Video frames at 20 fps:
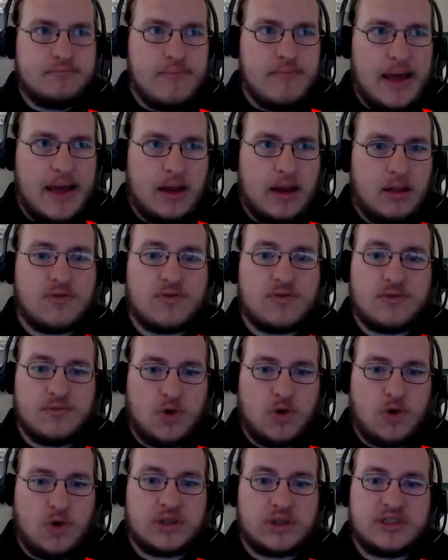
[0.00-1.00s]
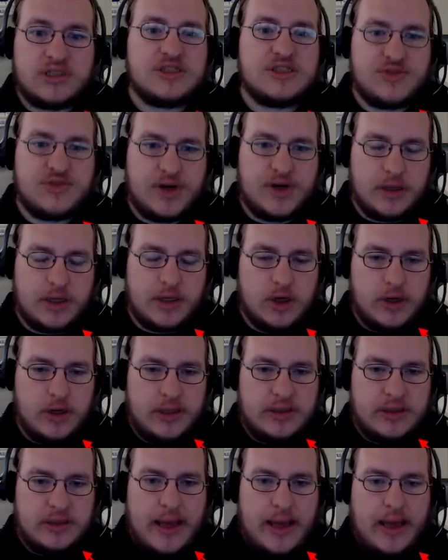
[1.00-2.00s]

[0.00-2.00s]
Metal, of course, is fairly good at